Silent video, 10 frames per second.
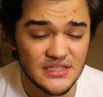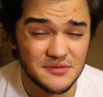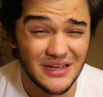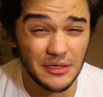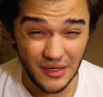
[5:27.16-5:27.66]
This
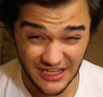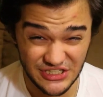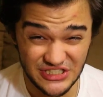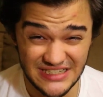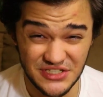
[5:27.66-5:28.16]
is my
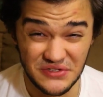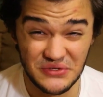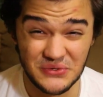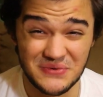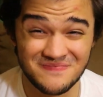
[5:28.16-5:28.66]
apology to
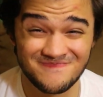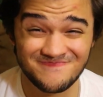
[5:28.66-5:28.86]
you.